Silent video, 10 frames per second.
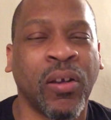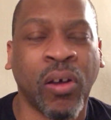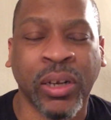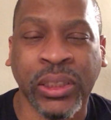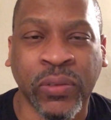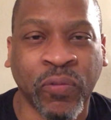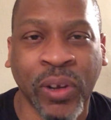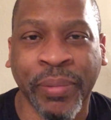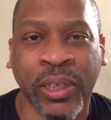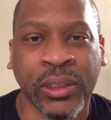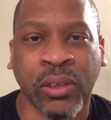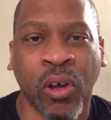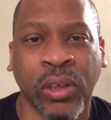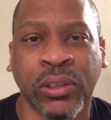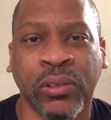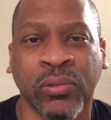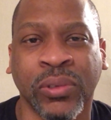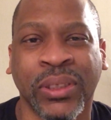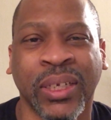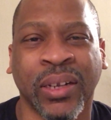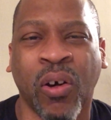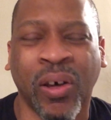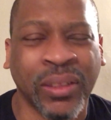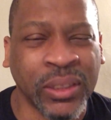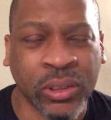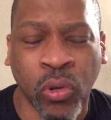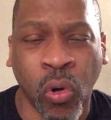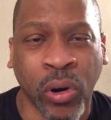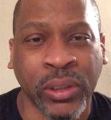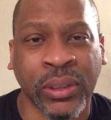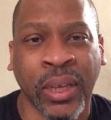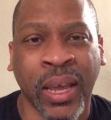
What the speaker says: all these frivolous lawsuits in all these courts,